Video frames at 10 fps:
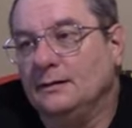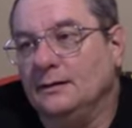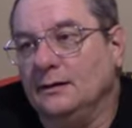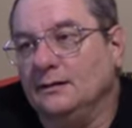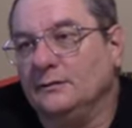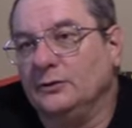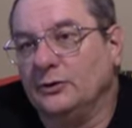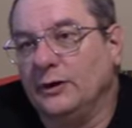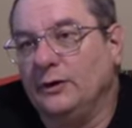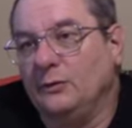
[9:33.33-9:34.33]
Now, your
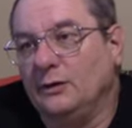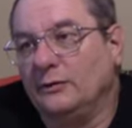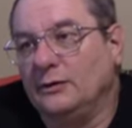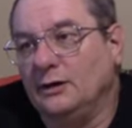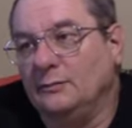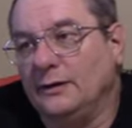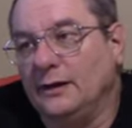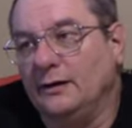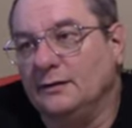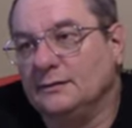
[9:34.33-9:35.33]
gray water coming
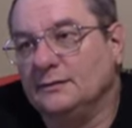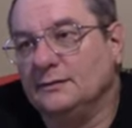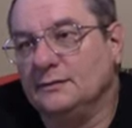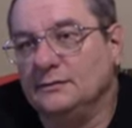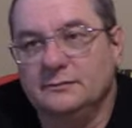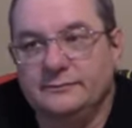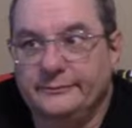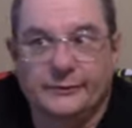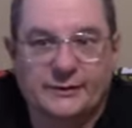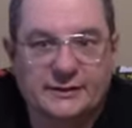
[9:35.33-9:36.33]
out of
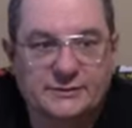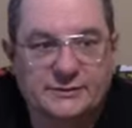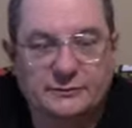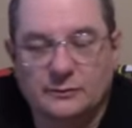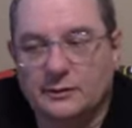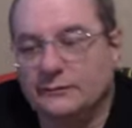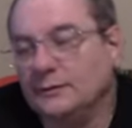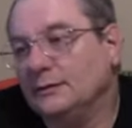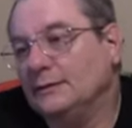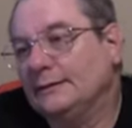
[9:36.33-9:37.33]
your kitchen or
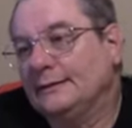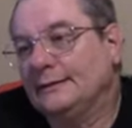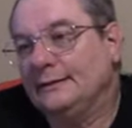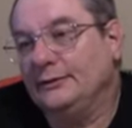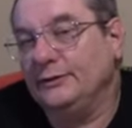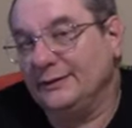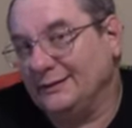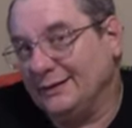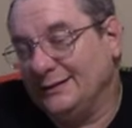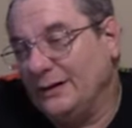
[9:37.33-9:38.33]
wherever, you can
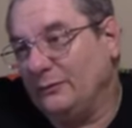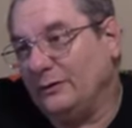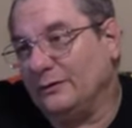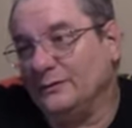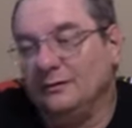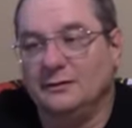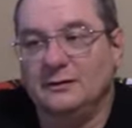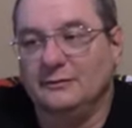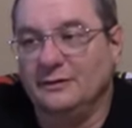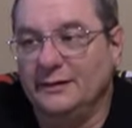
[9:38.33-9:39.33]
take that water
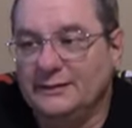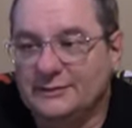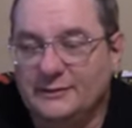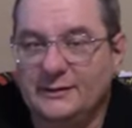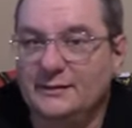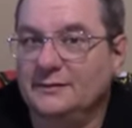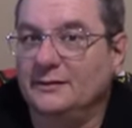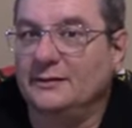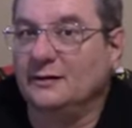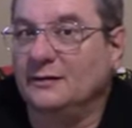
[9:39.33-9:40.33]
and run that straight into
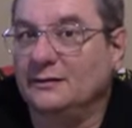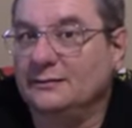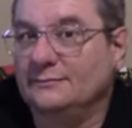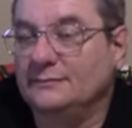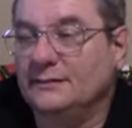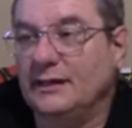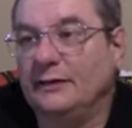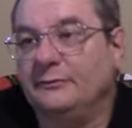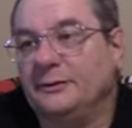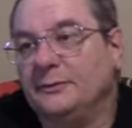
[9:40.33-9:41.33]
the garden. And
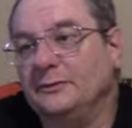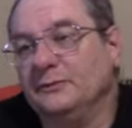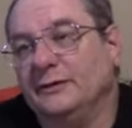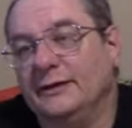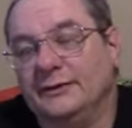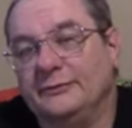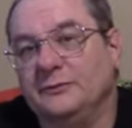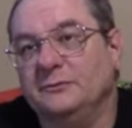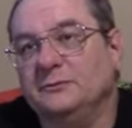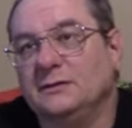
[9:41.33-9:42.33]
I'd probably run that through.